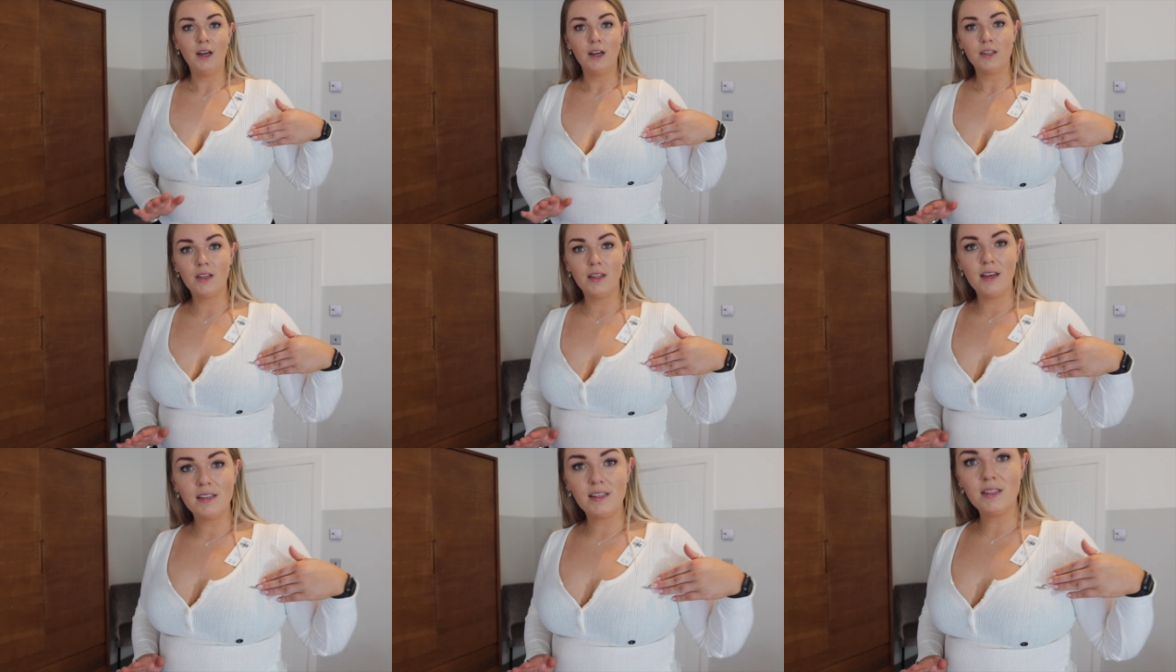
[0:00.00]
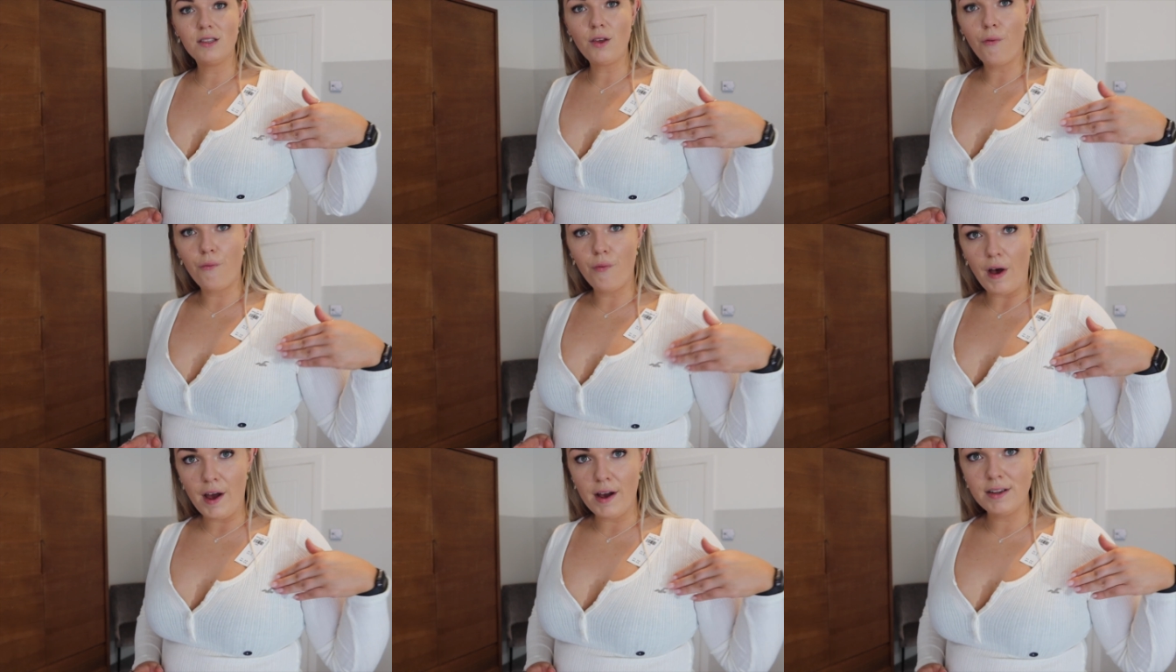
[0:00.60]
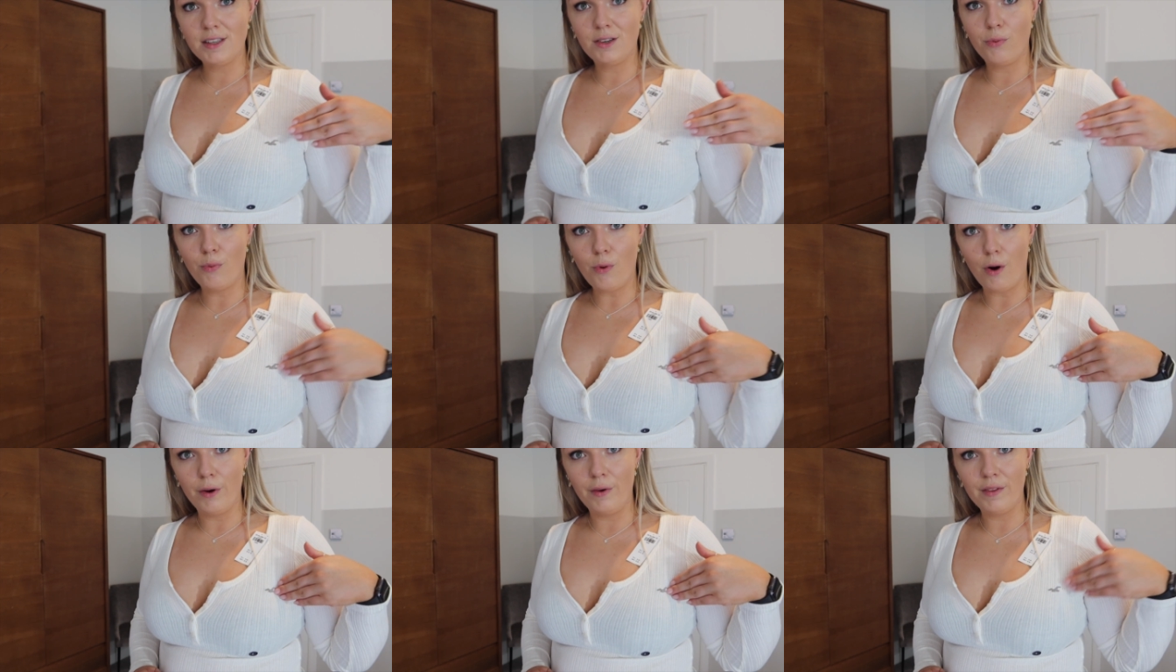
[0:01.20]
So this is the first
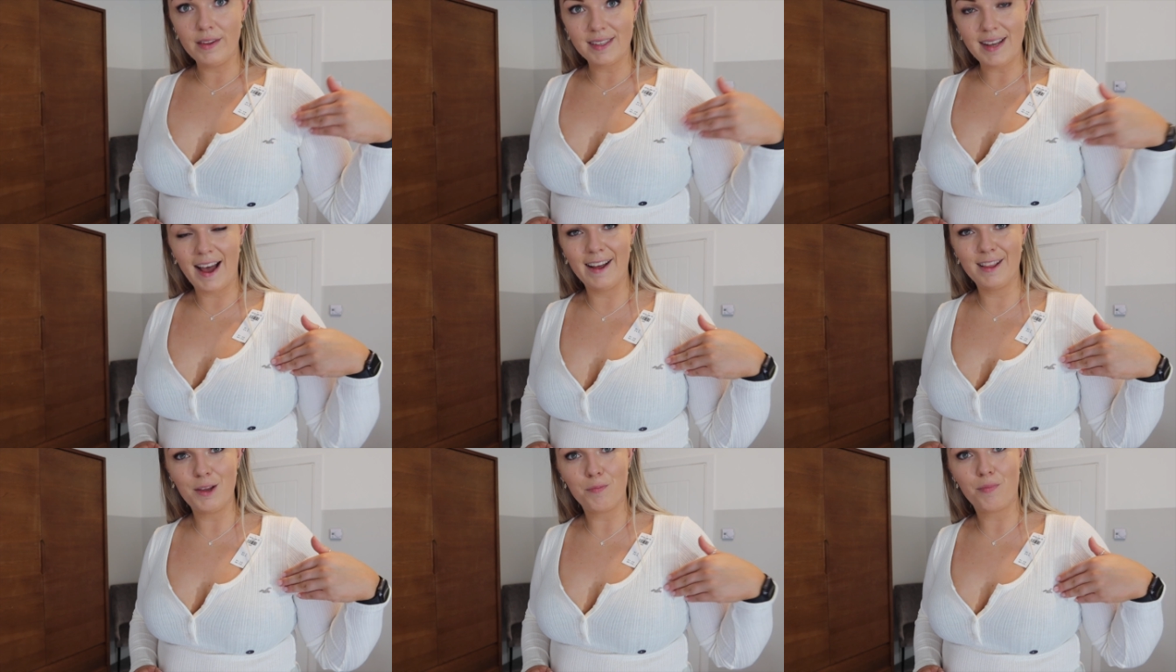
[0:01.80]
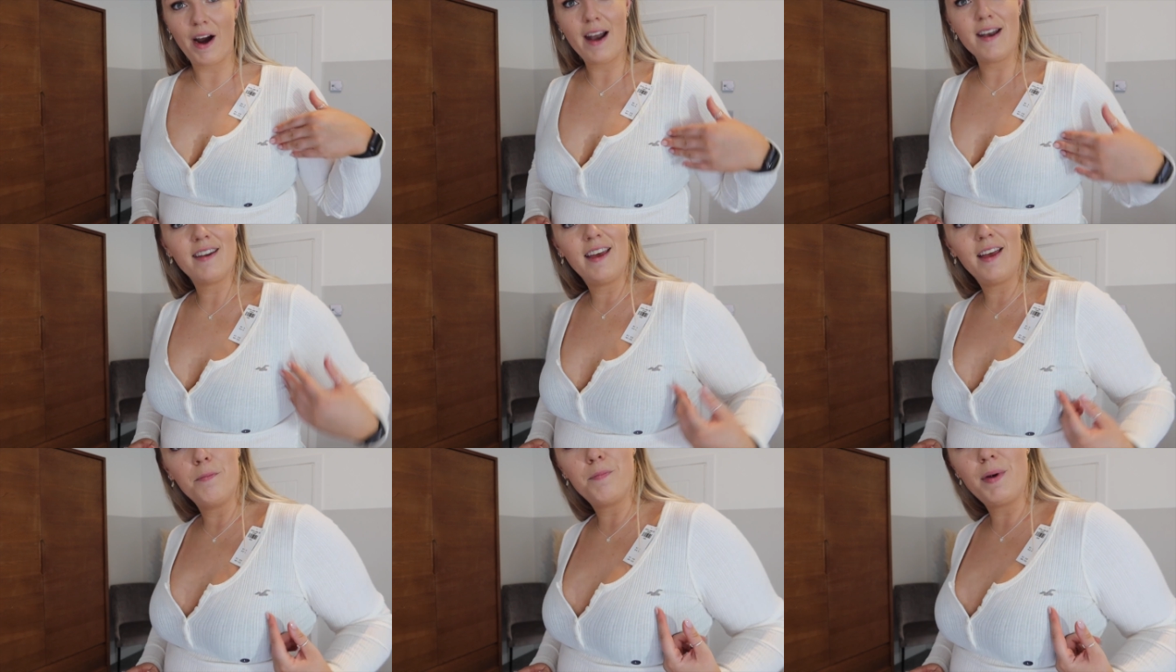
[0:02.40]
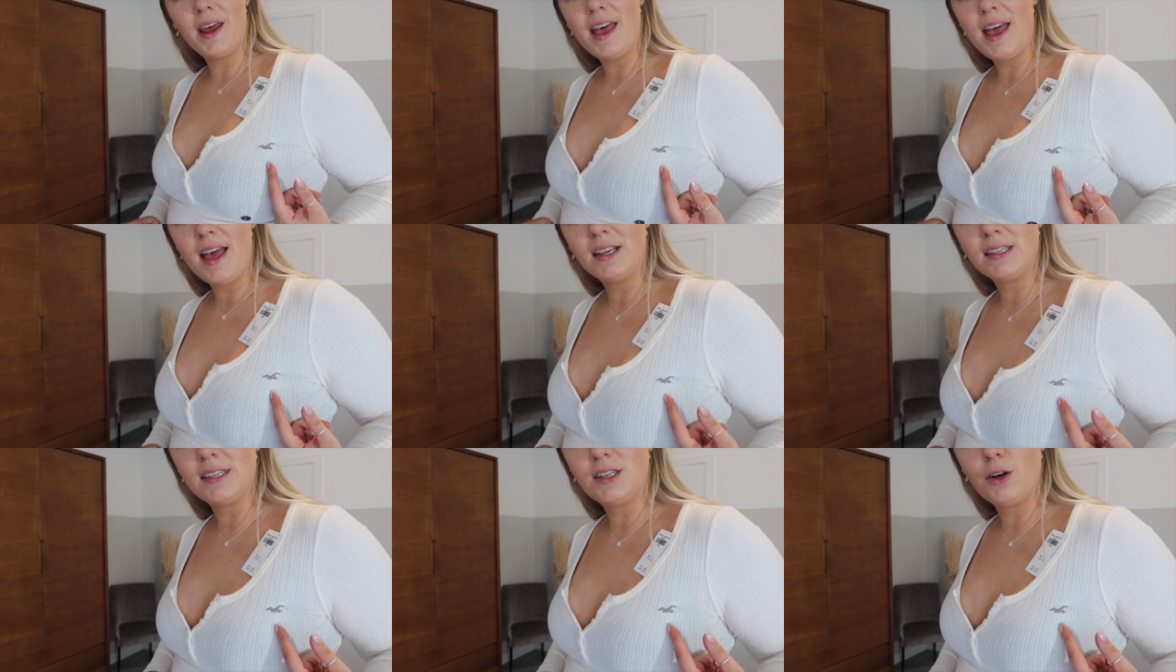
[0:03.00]
one that's had the branding, but it
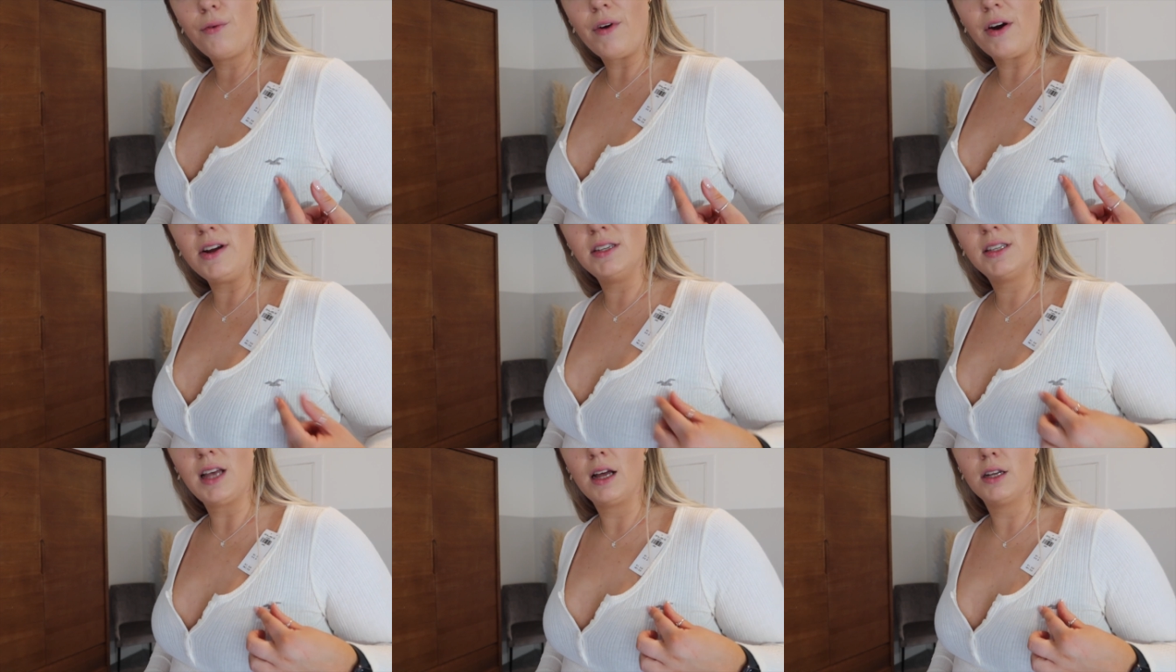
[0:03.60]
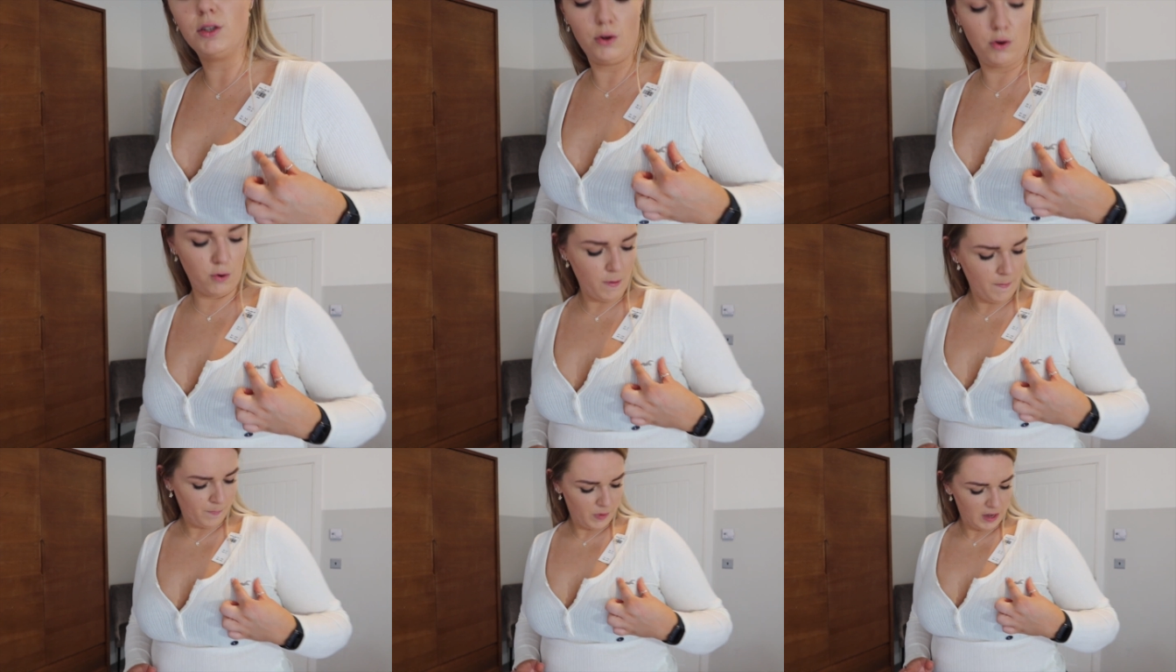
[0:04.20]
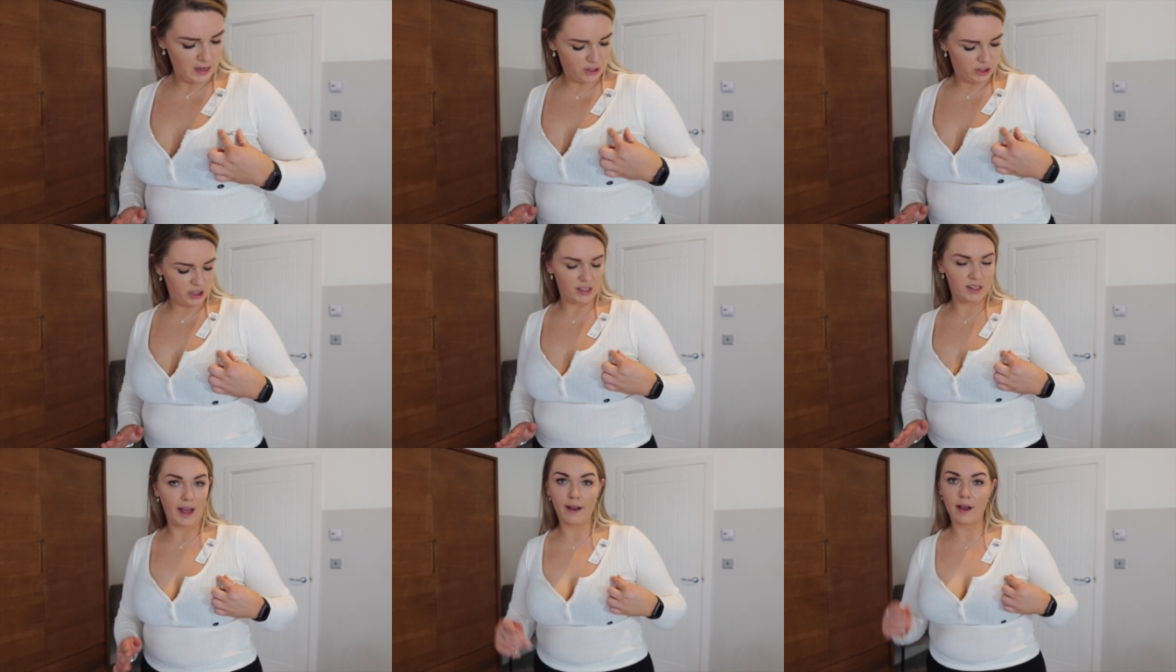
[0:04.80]
is still very subtle. It's
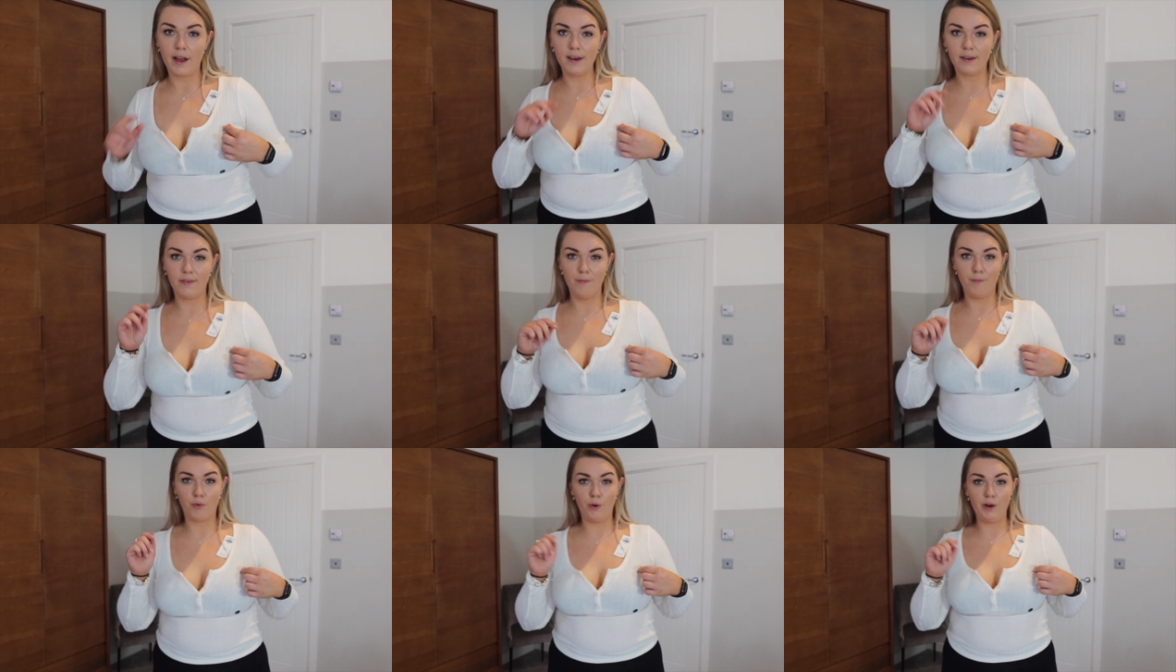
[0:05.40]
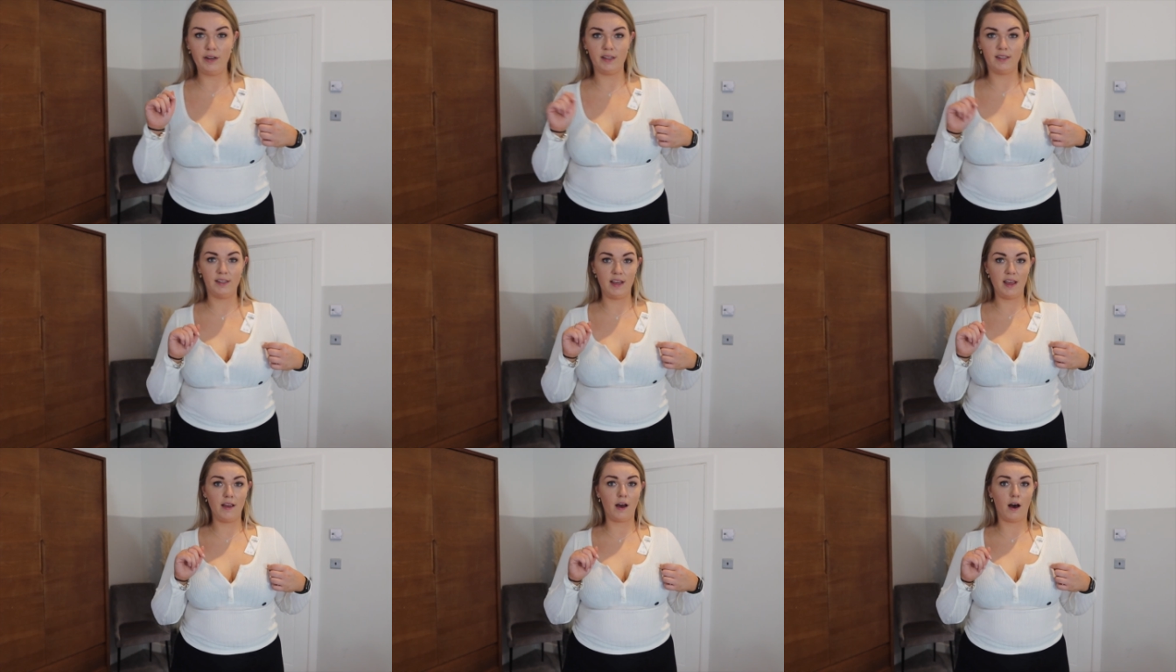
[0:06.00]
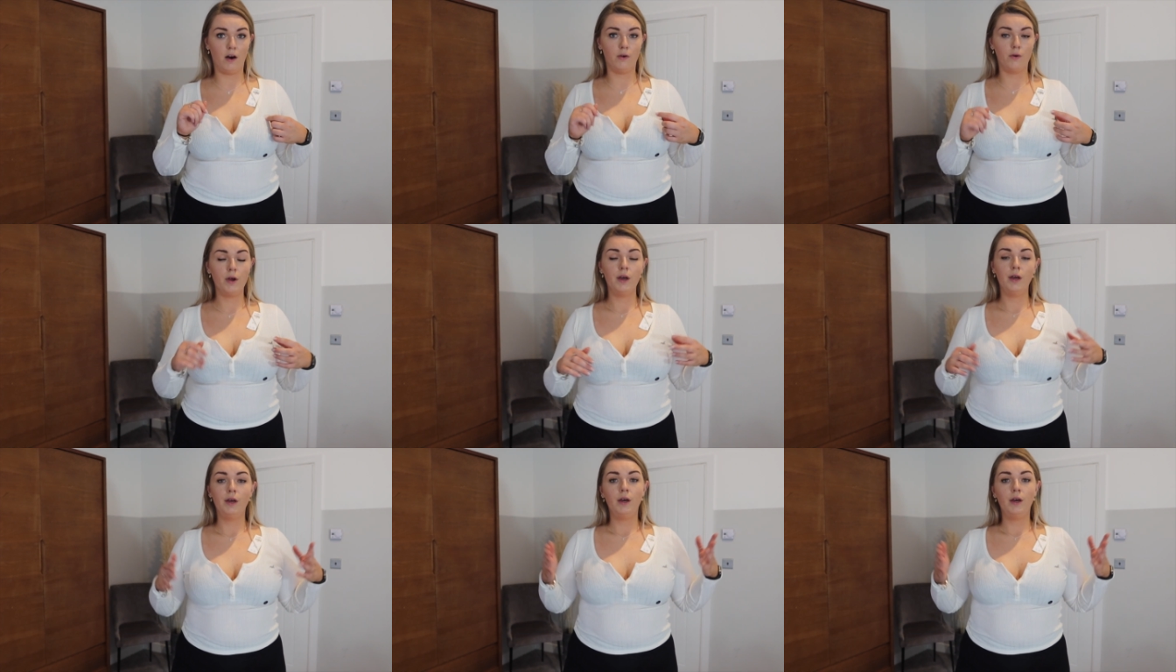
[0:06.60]
just that kind of embroidered seagull.